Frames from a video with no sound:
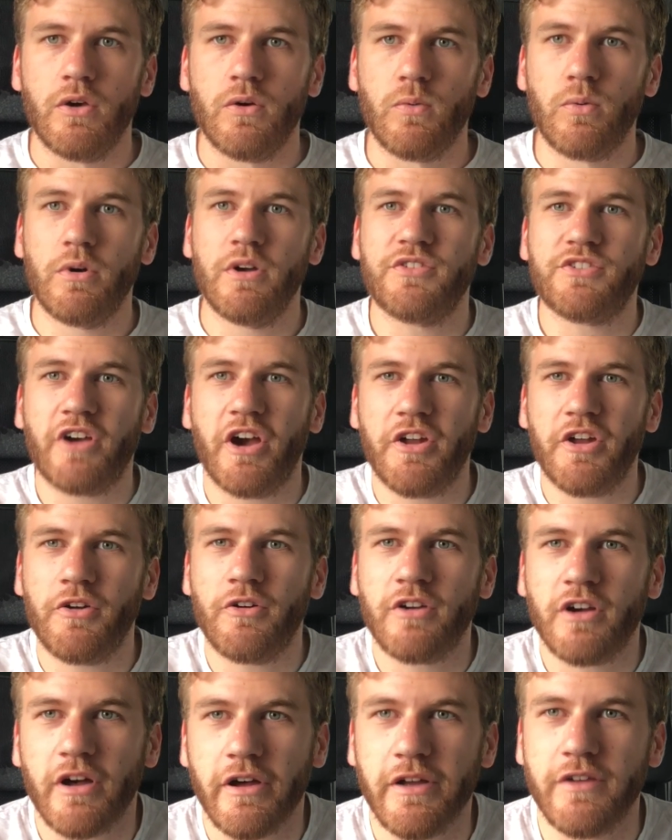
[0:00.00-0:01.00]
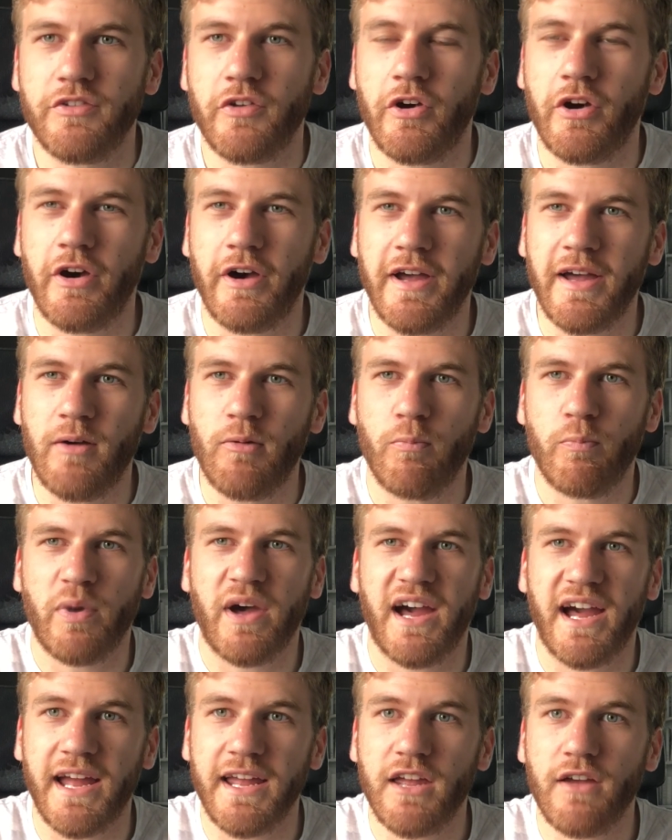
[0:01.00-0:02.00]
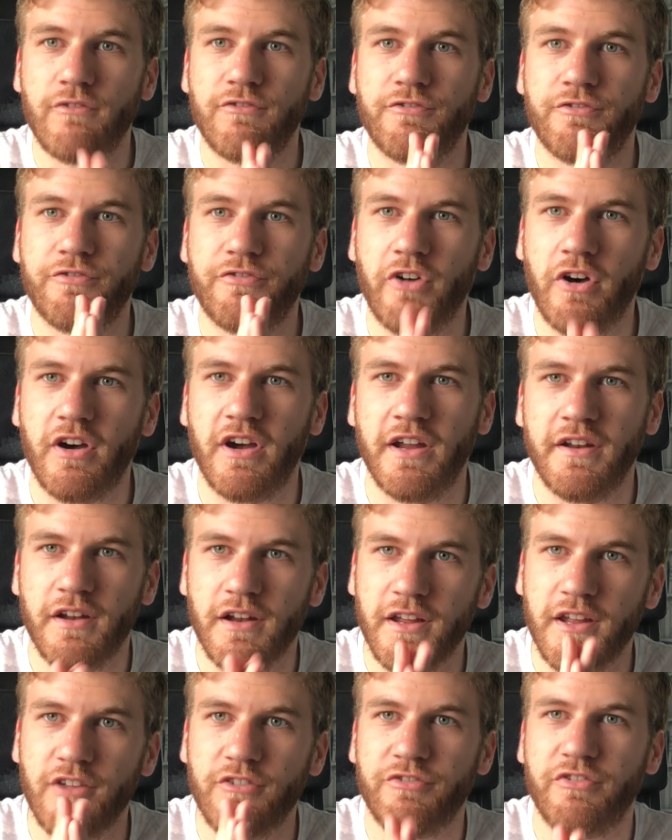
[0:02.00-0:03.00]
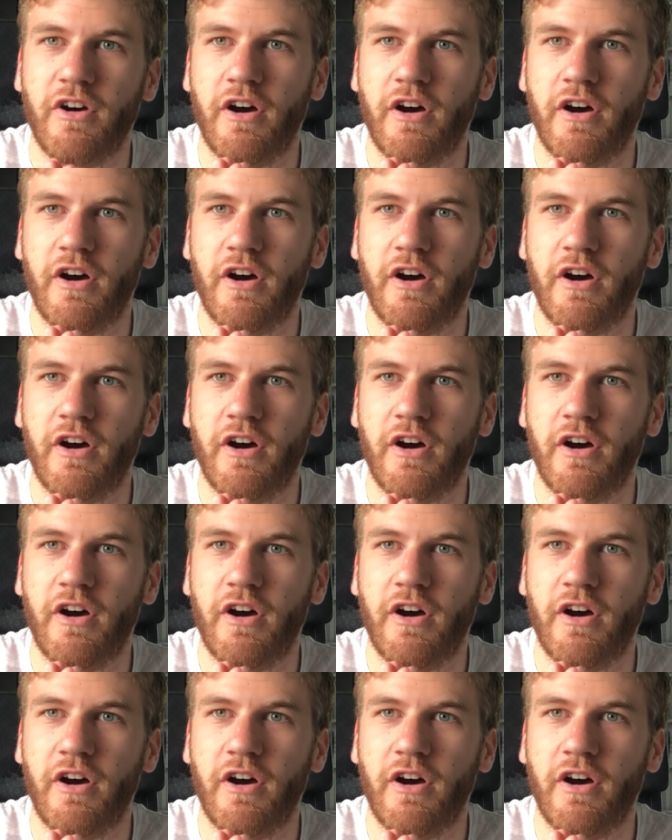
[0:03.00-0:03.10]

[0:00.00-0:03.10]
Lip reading: What is going on, guys? I am back, finally.